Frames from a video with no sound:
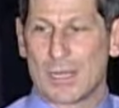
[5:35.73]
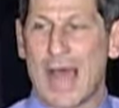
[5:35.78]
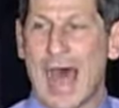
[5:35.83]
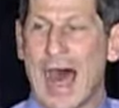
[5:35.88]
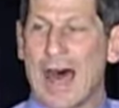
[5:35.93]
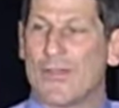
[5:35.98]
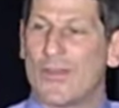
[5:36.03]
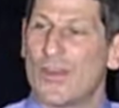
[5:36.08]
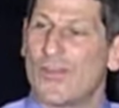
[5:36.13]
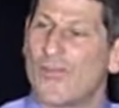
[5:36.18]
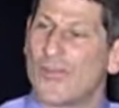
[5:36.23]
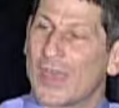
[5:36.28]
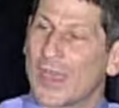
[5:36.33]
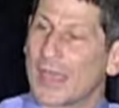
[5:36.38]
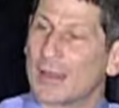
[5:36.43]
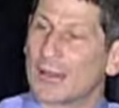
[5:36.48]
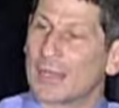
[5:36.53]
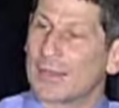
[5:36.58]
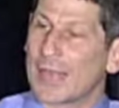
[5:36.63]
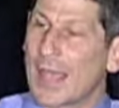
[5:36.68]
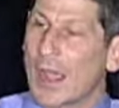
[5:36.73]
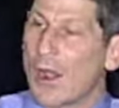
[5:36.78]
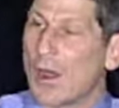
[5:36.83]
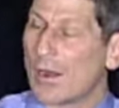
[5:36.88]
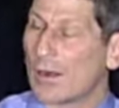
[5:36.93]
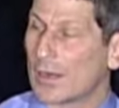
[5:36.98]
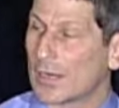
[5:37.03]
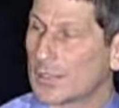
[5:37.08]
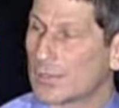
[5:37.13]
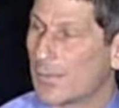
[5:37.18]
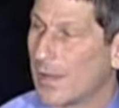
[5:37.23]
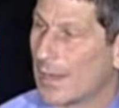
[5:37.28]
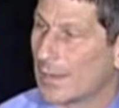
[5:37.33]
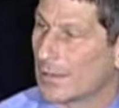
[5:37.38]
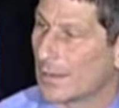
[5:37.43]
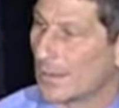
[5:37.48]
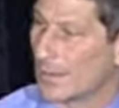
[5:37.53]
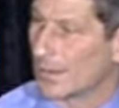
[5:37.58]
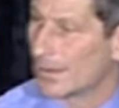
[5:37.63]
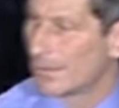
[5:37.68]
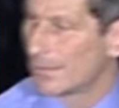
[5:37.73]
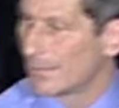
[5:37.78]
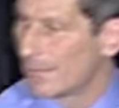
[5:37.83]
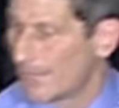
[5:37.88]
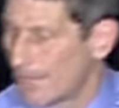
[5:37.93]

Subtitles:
not the thing that they are expecting.